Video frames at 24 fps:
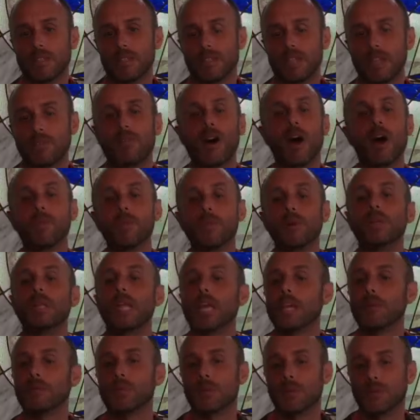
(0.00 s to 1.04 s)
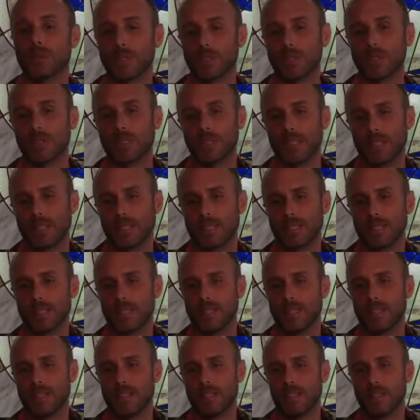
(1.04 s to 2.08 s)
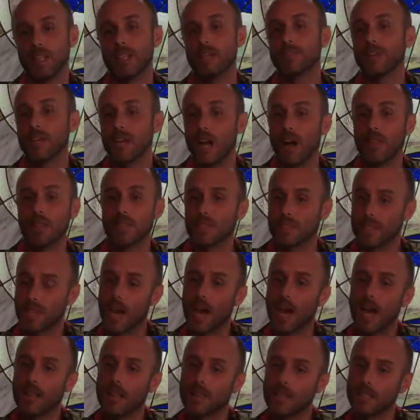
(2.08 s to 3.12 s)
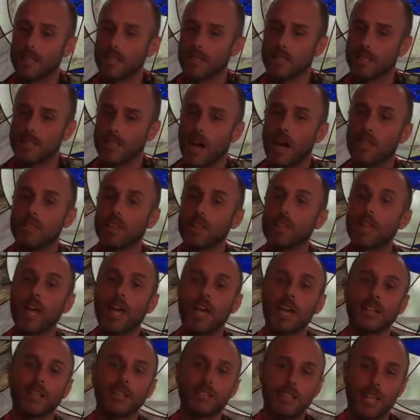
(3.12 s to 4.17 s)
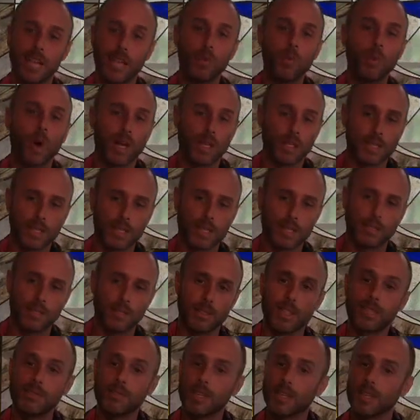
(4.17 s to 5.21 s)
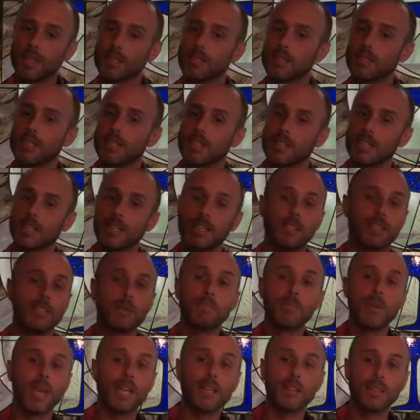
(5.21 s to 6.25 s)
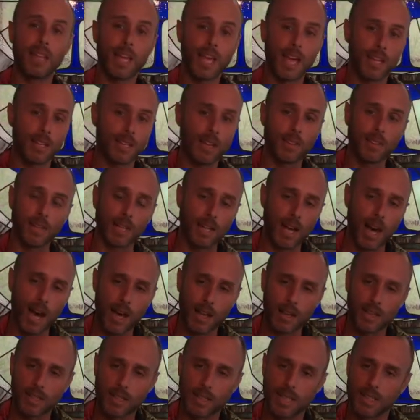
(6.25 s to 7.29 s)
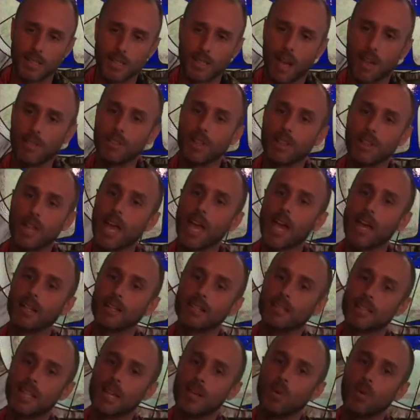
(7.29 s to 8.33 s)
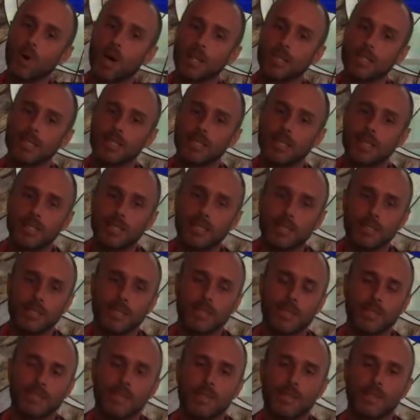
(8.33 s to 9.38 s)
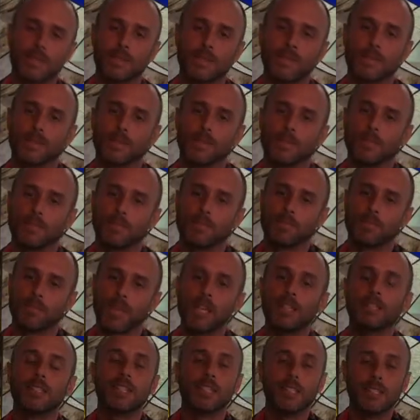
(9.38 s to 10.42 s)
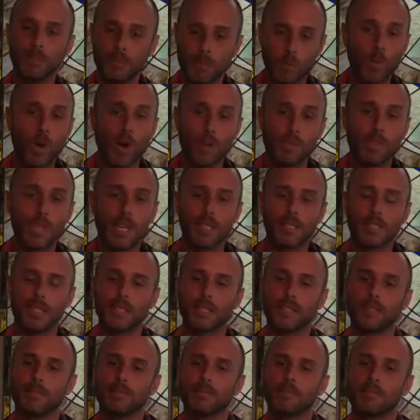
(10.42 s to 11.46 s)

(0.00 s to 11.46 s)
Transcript: They found their neighbors living on this island, on the land they wanted, living in the mainland, on the continent, on the land they wanted, and did what they did.